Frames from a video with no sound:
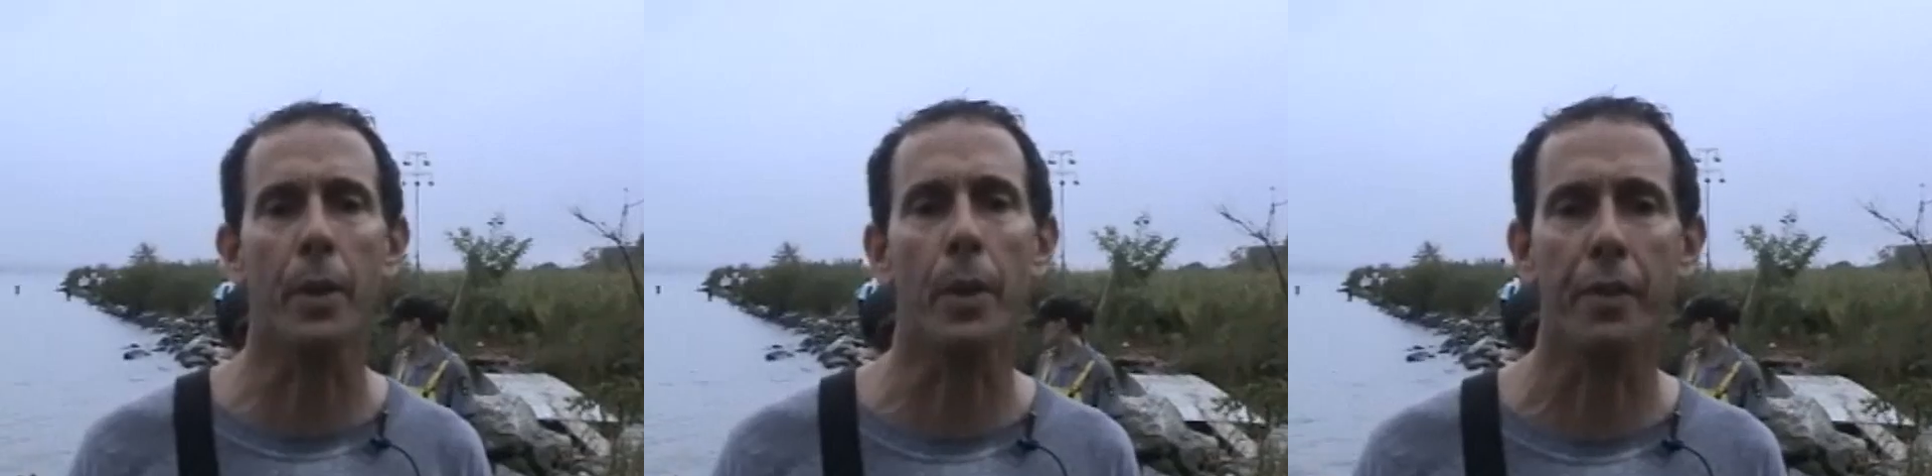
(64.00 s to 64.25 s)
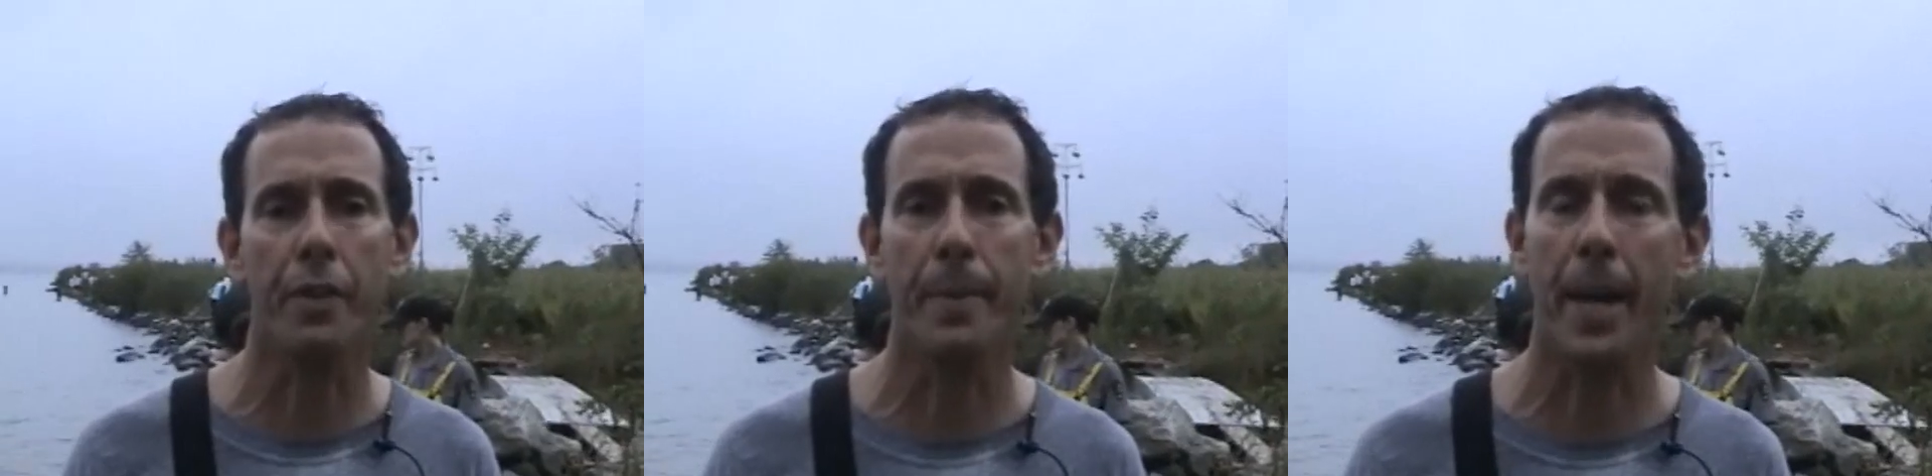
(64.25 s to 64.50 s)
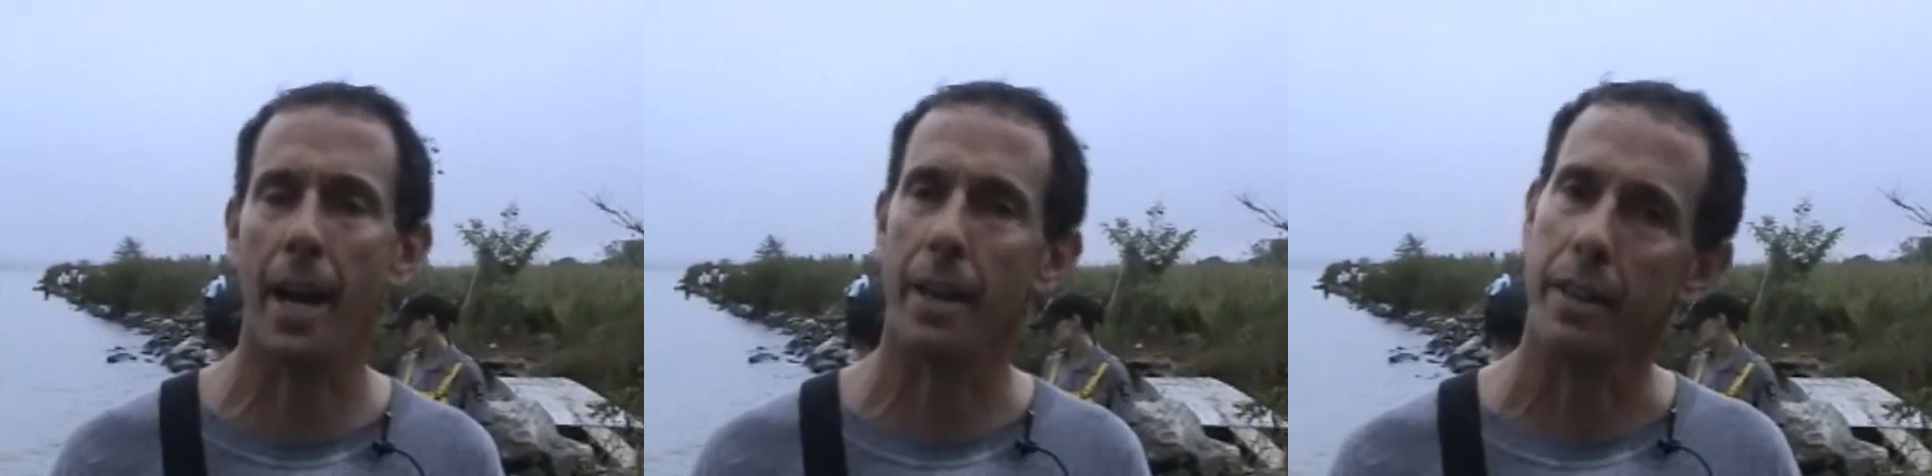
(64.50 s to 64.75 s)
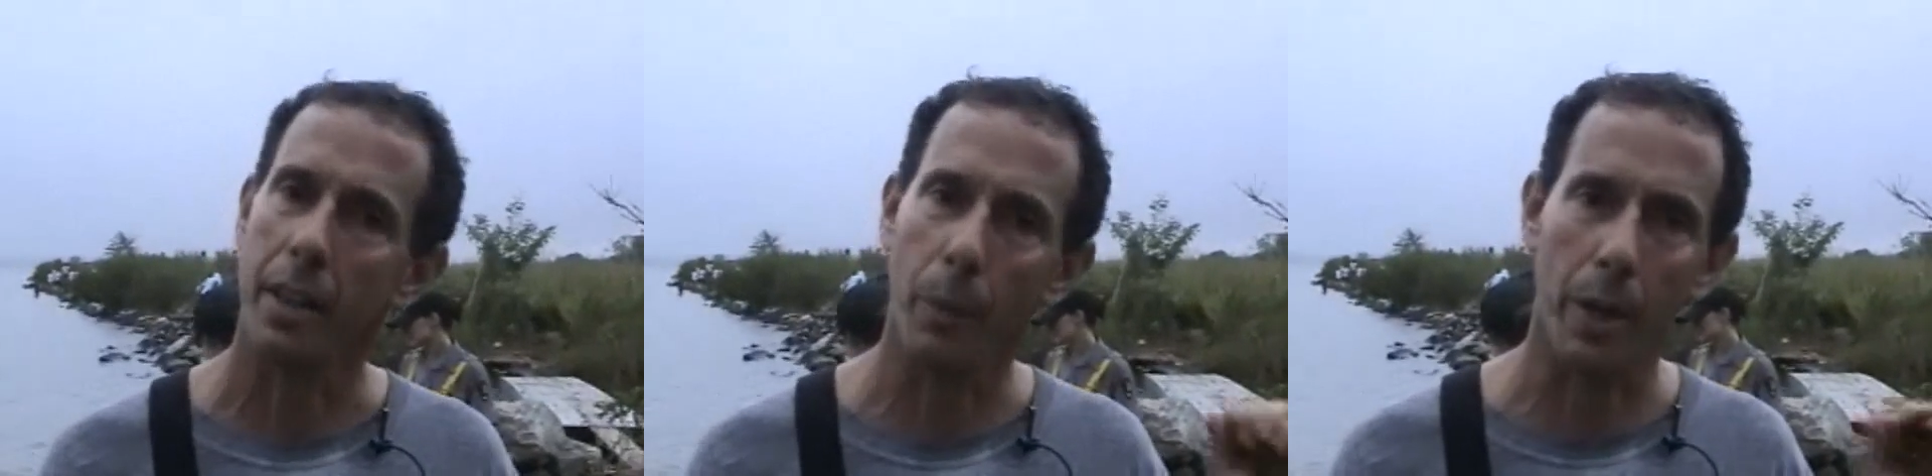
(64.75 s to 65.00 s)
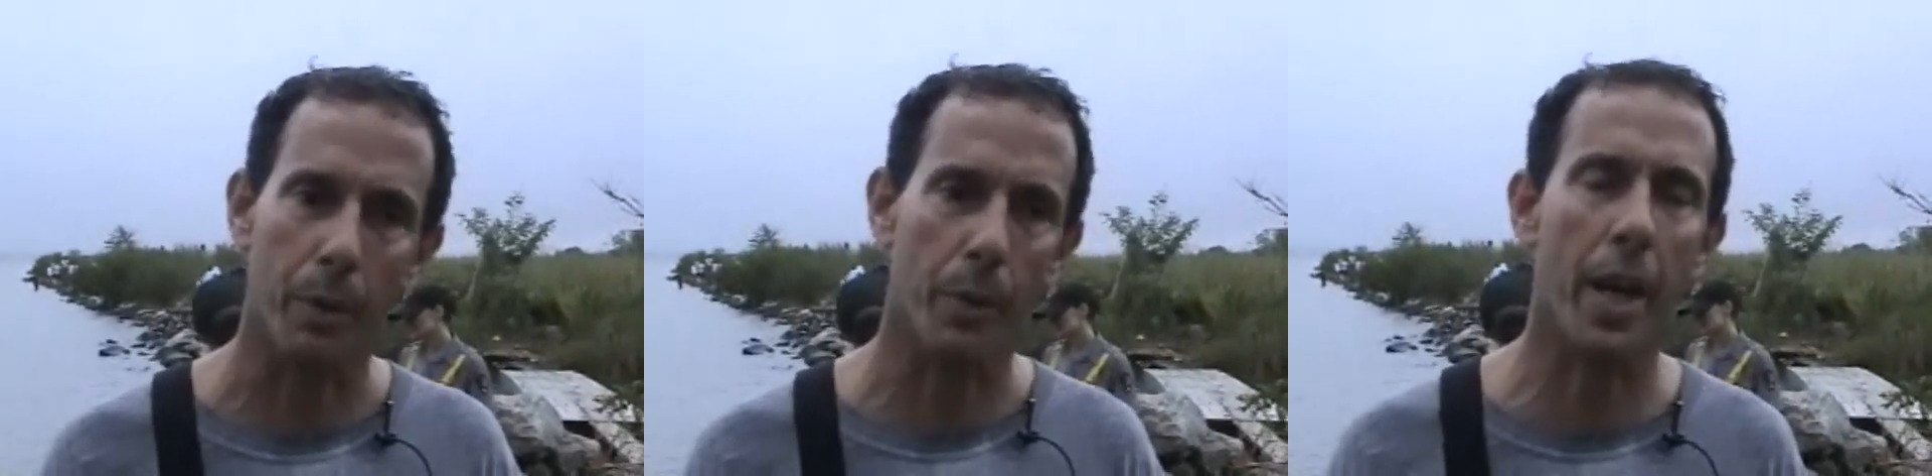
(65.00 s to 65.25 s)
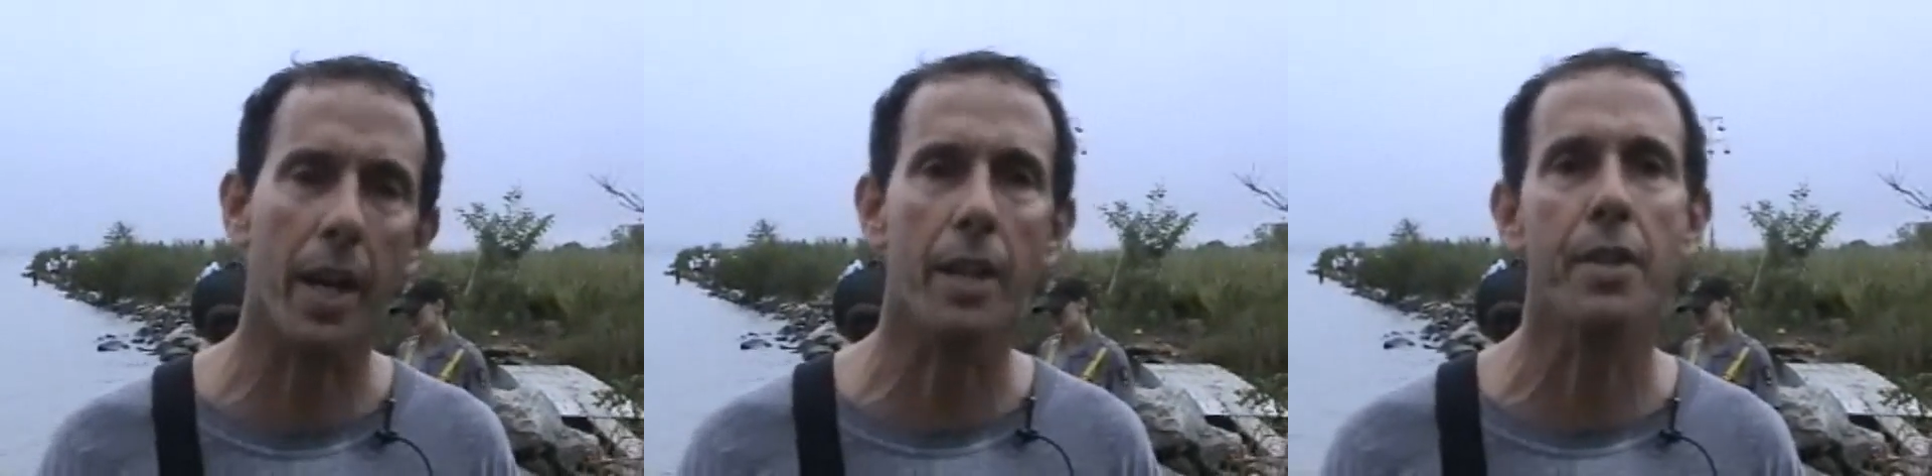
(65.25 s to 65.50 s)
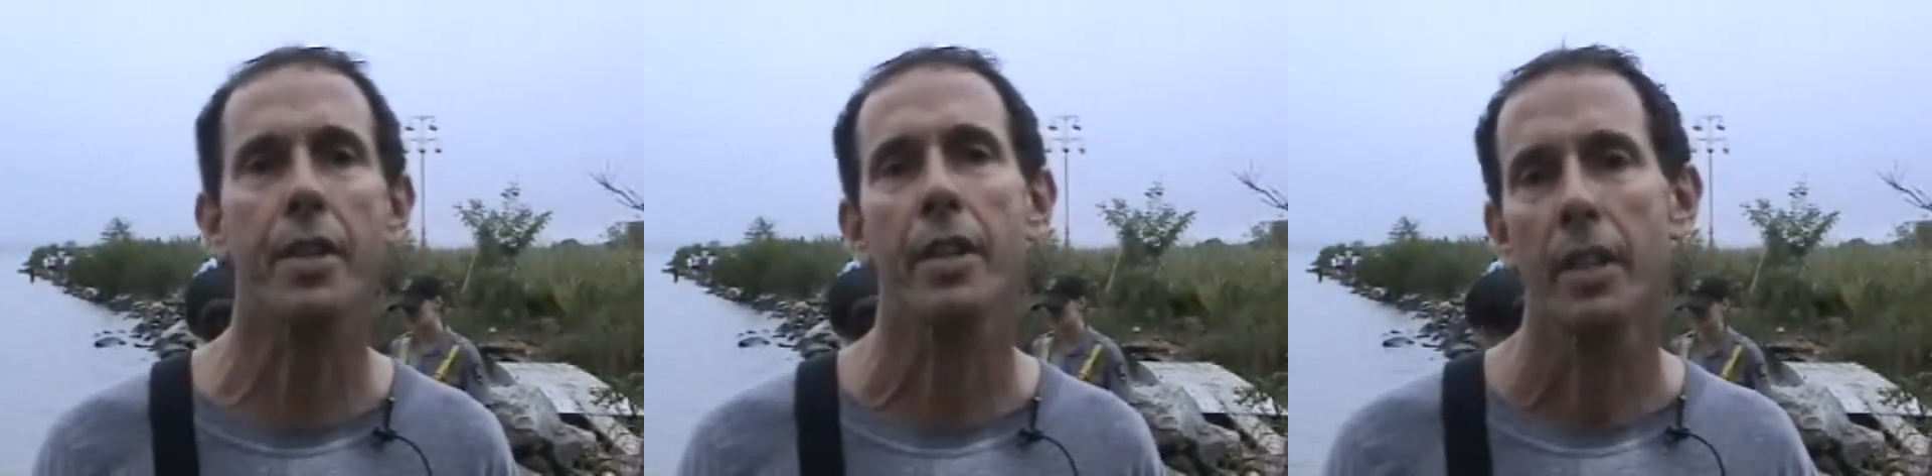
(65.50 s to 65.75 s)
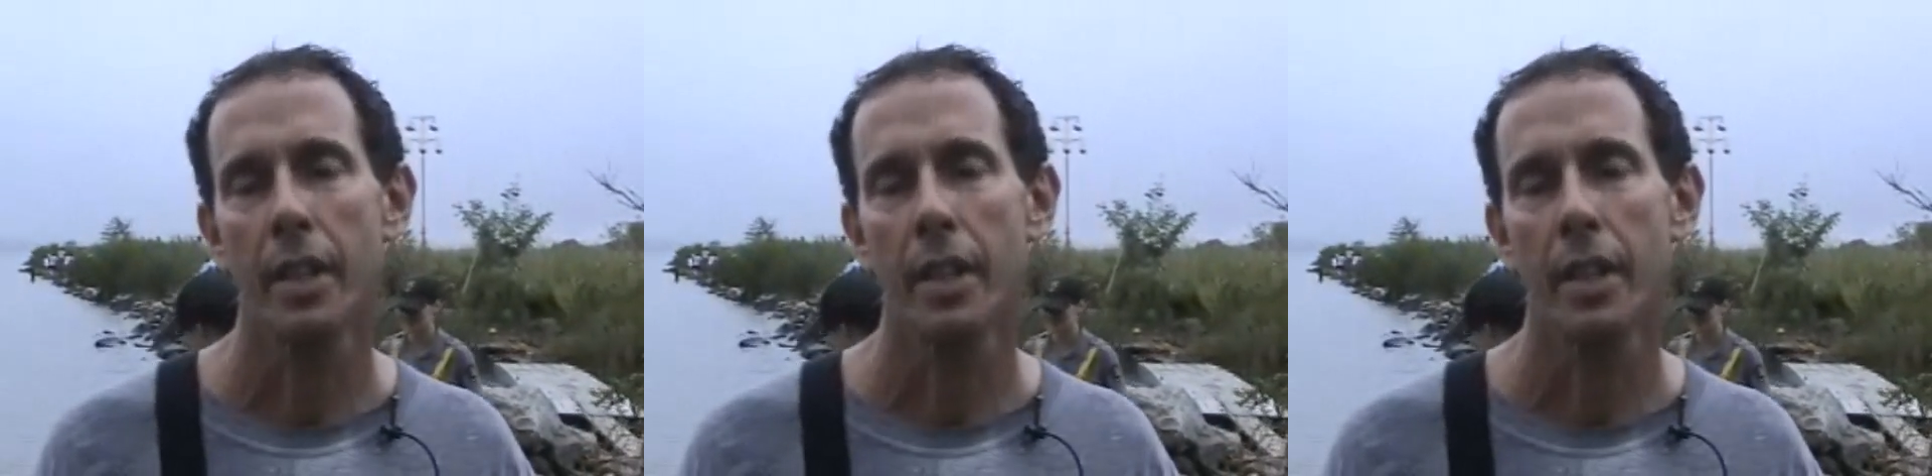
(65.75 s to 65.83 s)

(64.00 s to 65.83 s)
north than that. And when it rains,